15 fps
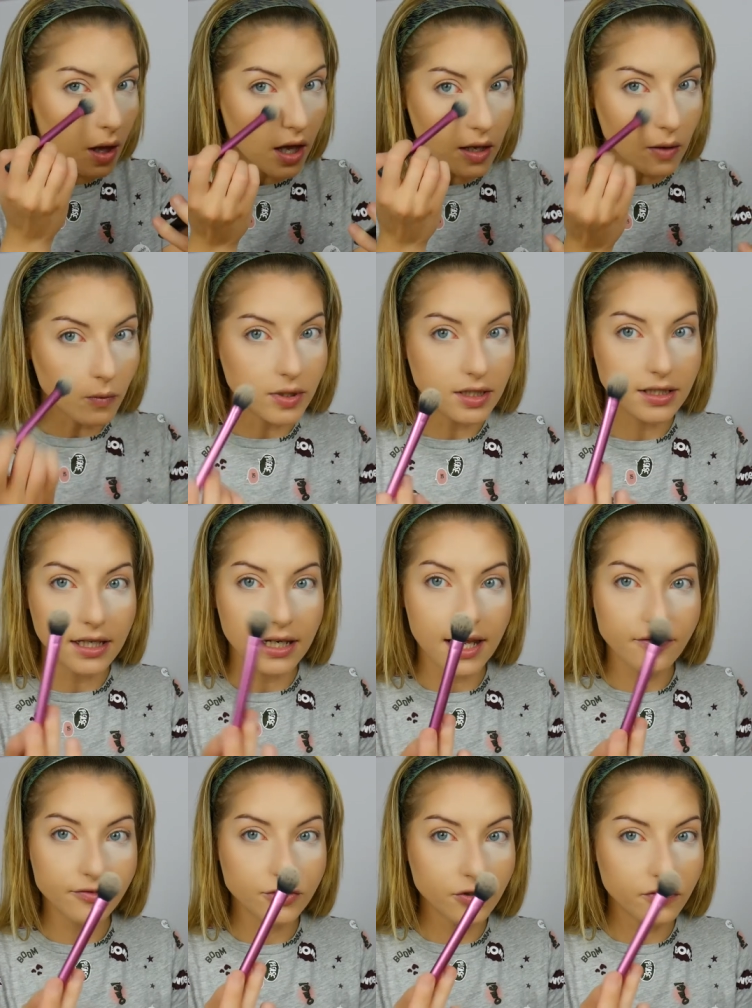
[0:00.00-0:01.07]
And with the
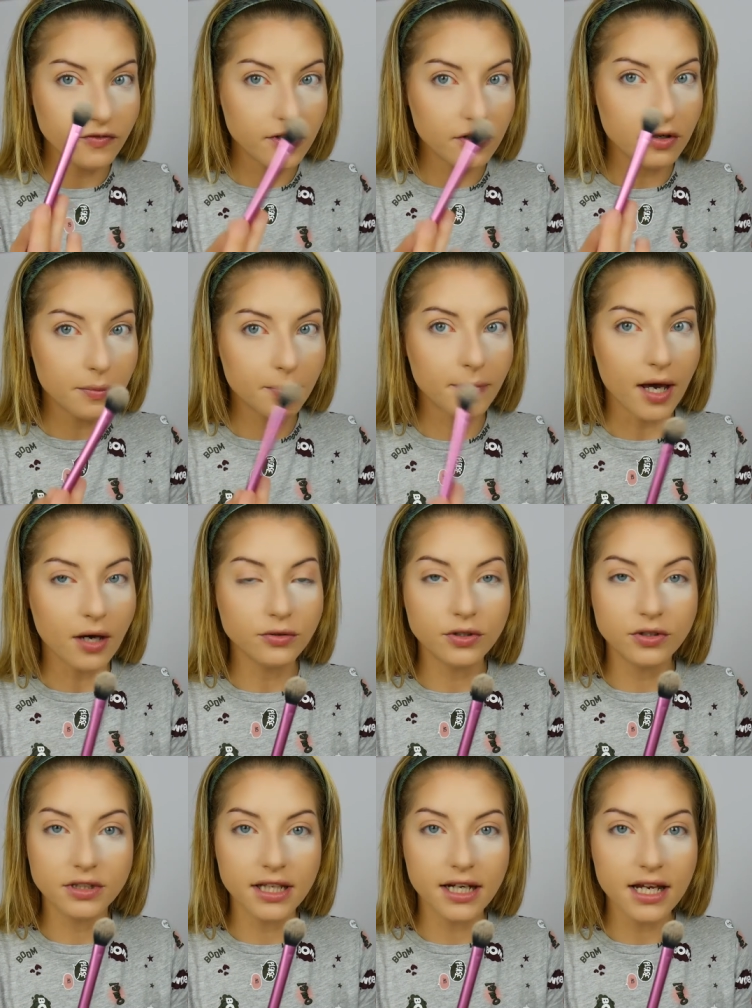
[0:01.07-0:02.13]
leftover
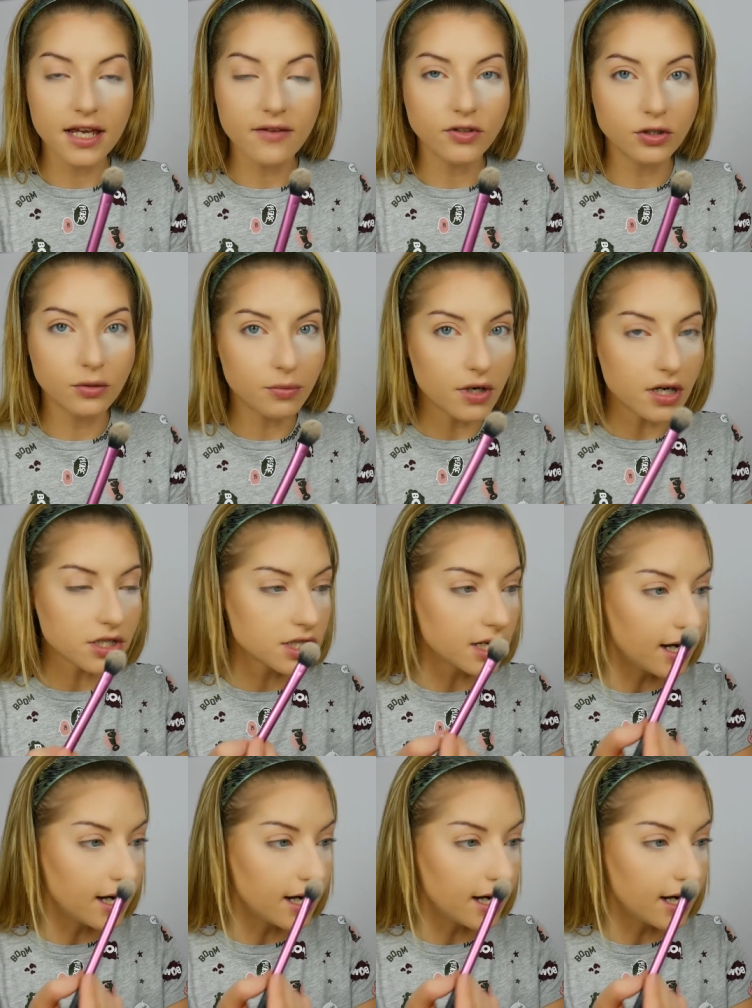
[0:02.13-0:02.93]
powder that I have on the brush,